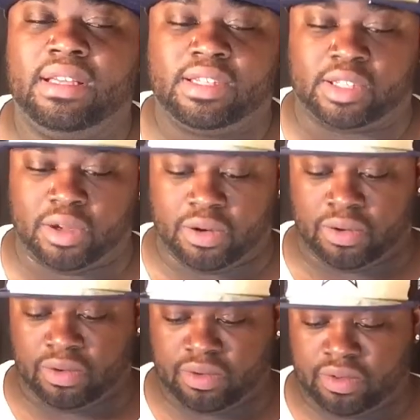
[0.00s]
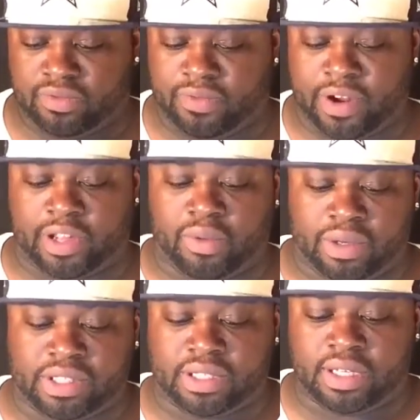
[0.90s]
So, very
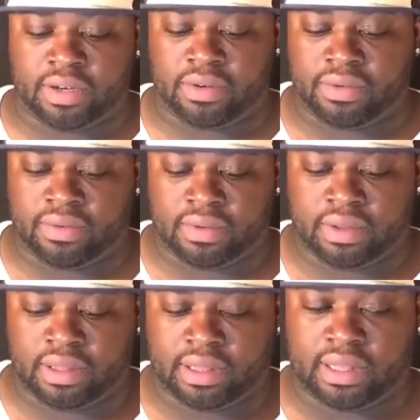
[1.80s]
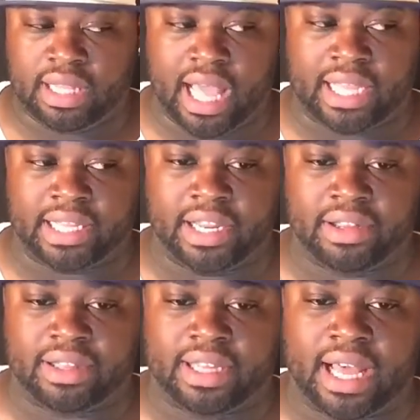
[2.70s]
coincidental, I could hear
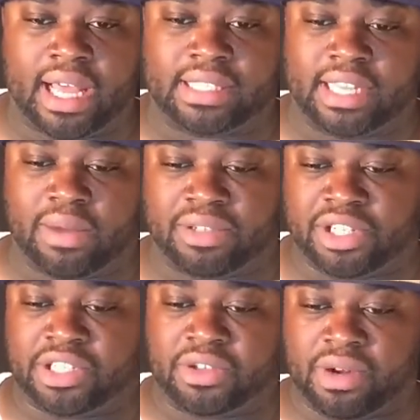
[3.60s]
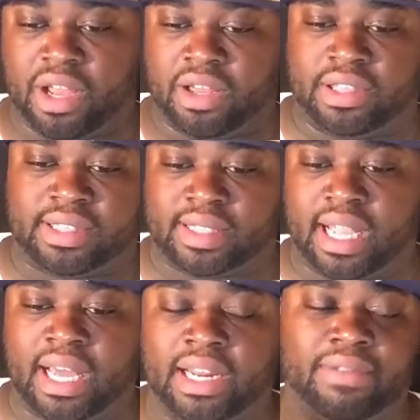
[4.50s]
the guys, and I was just on the other
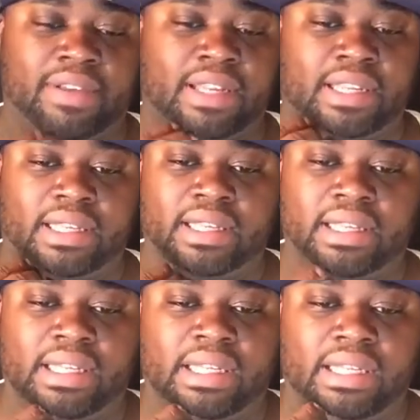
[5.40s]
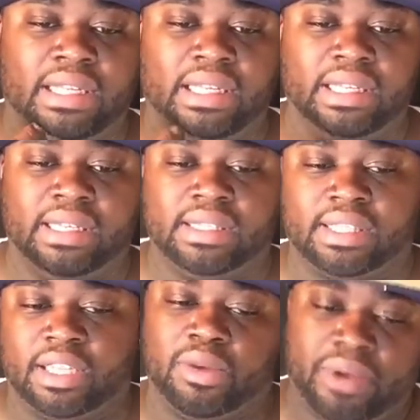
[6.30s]
side of it,
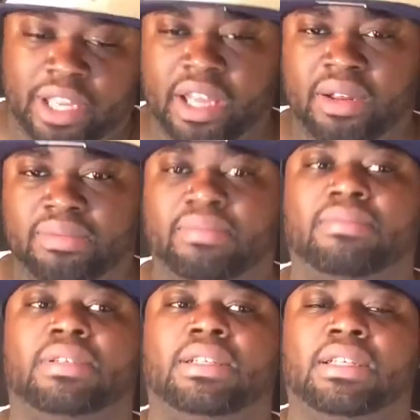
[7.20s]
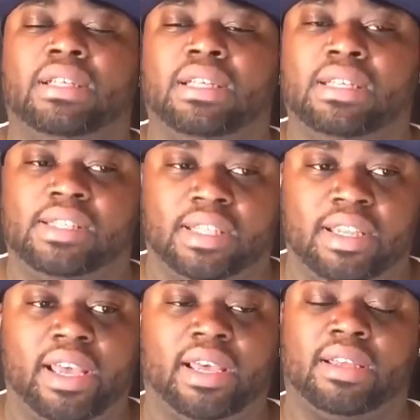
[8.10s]
say, "Did we get them?" He said,
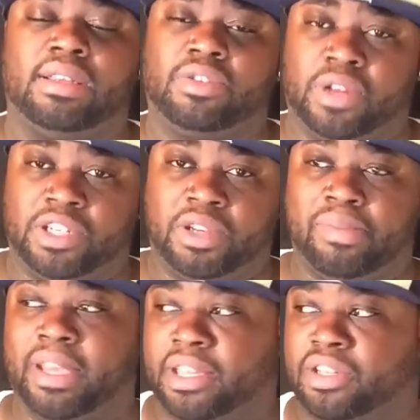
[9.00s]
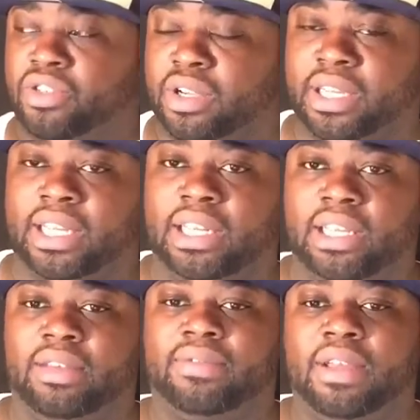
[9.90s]
"Yeah." So they jump back in the truck and they
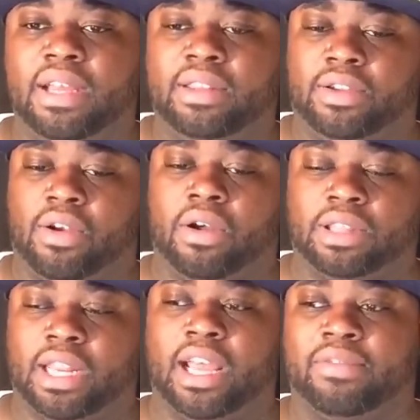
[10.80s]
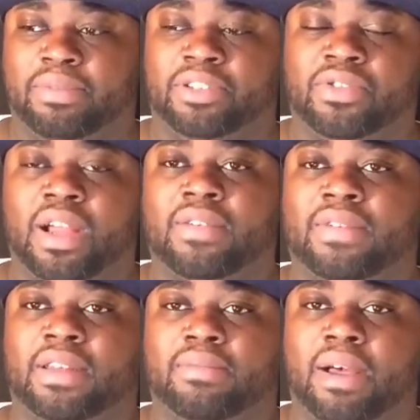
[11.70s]
leave. The car that I've been
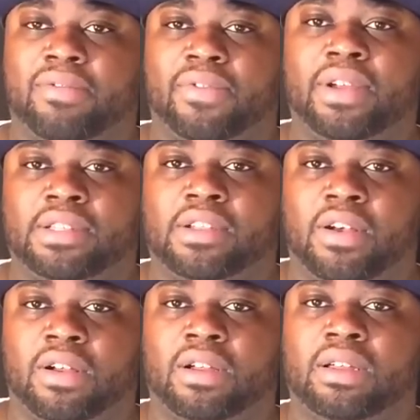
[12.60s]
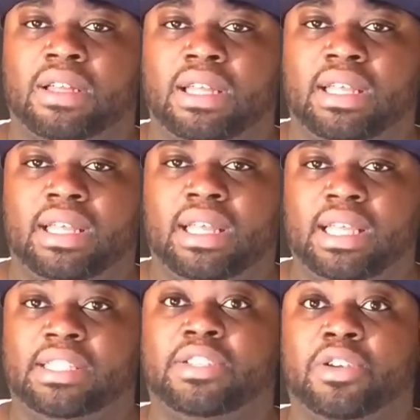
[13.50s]
driving, my friend's car,
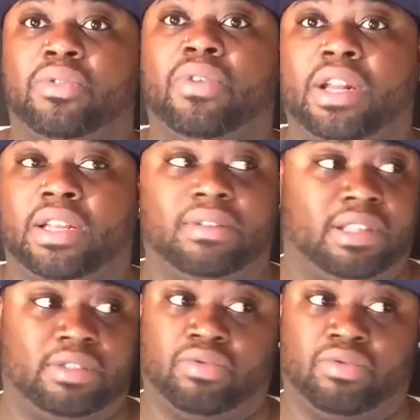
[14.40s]
is still running. It's